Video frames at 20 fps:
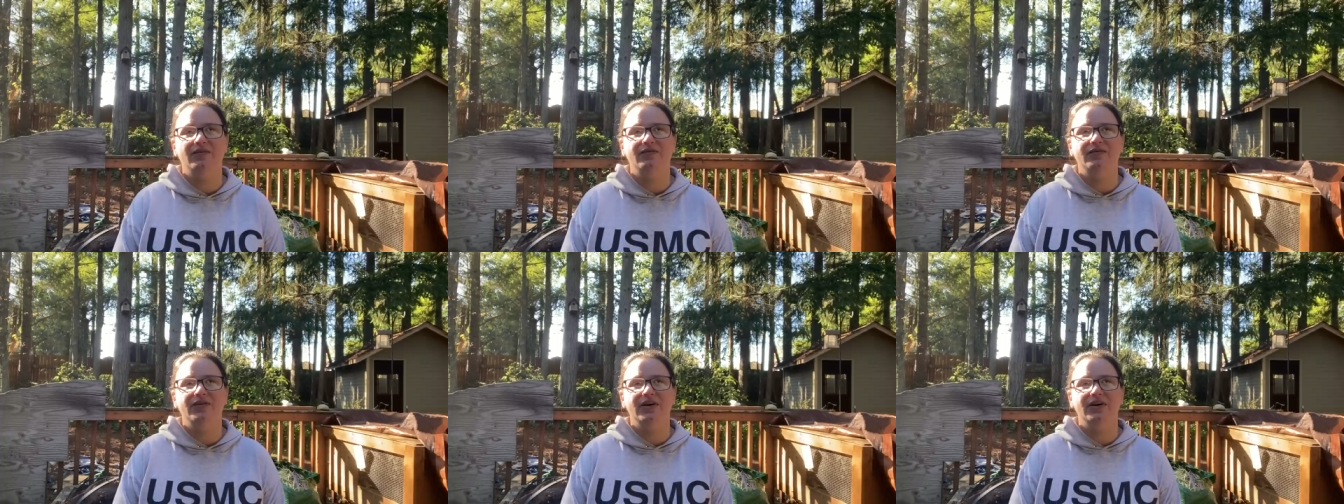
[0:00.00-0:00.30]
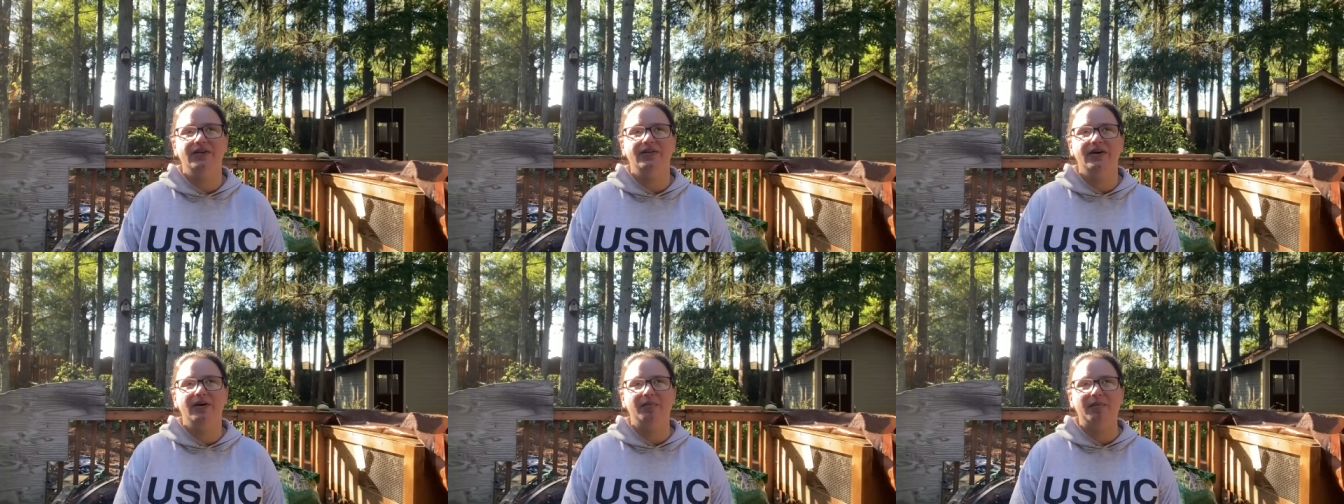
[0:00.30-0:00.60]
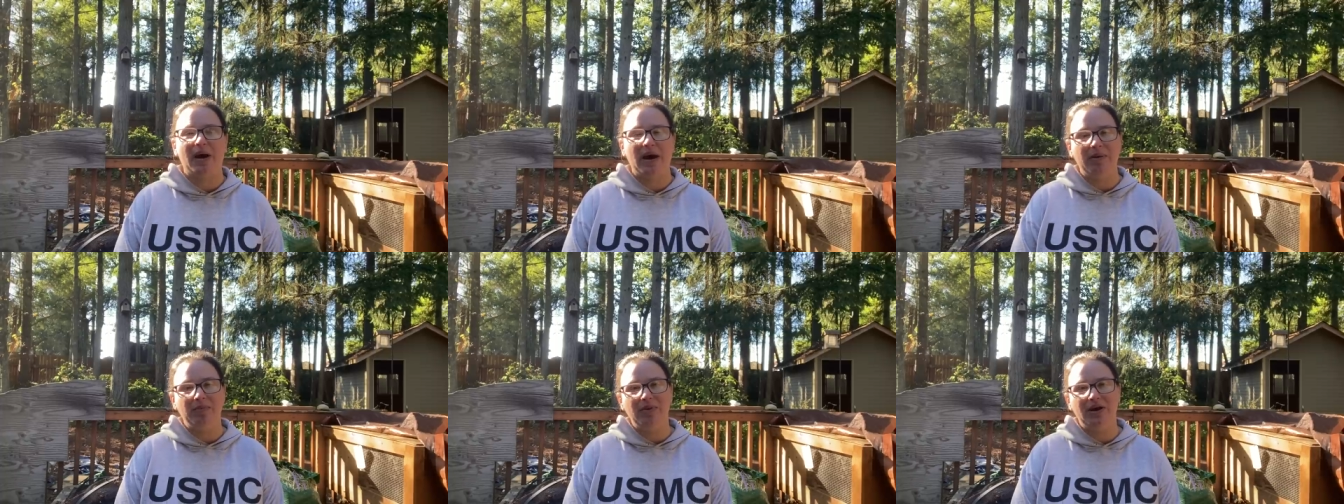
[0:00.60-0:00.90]
via the
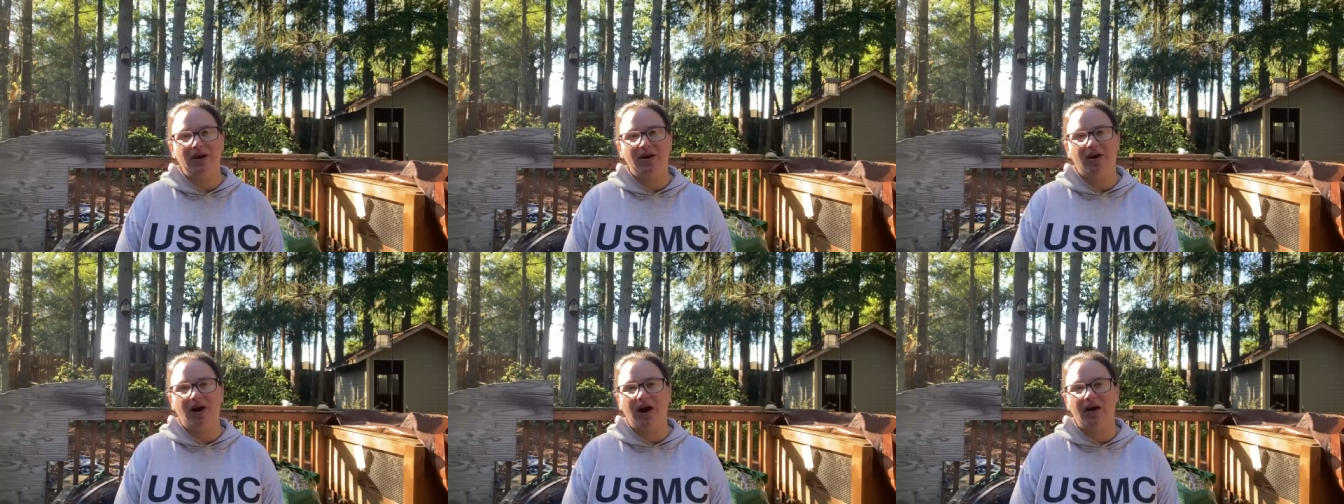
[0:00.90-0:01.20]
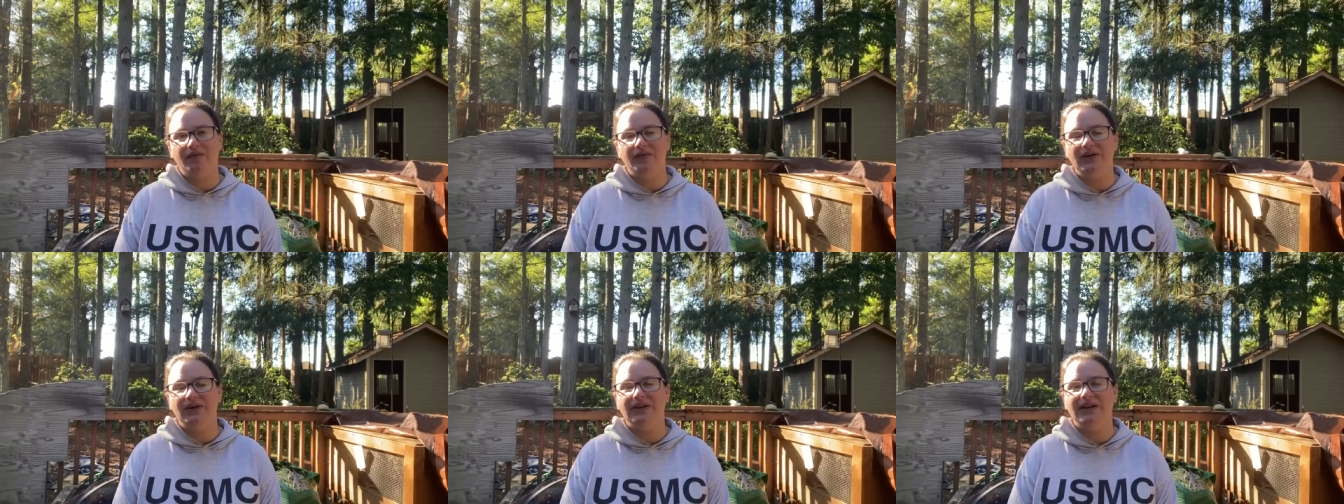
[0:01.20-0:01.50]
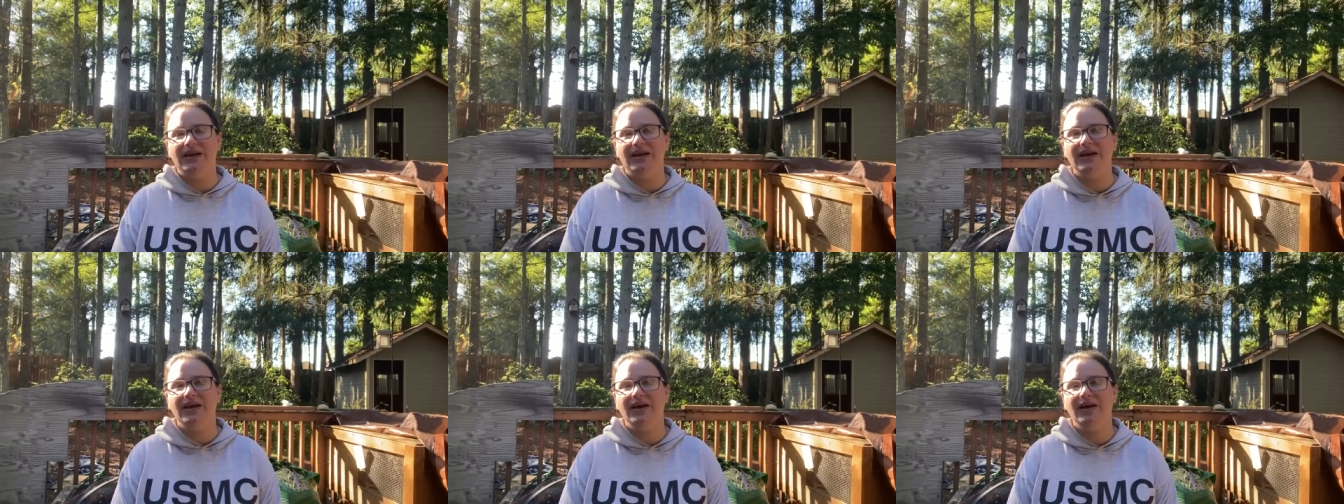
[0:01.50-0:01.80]
buy me a coffee
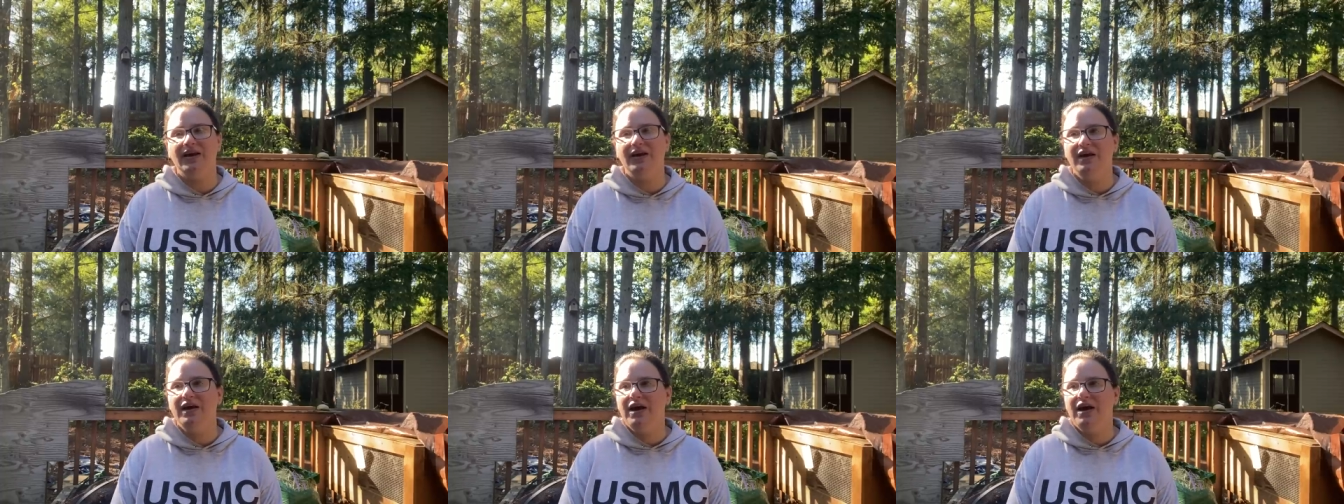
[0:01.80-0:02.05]
link.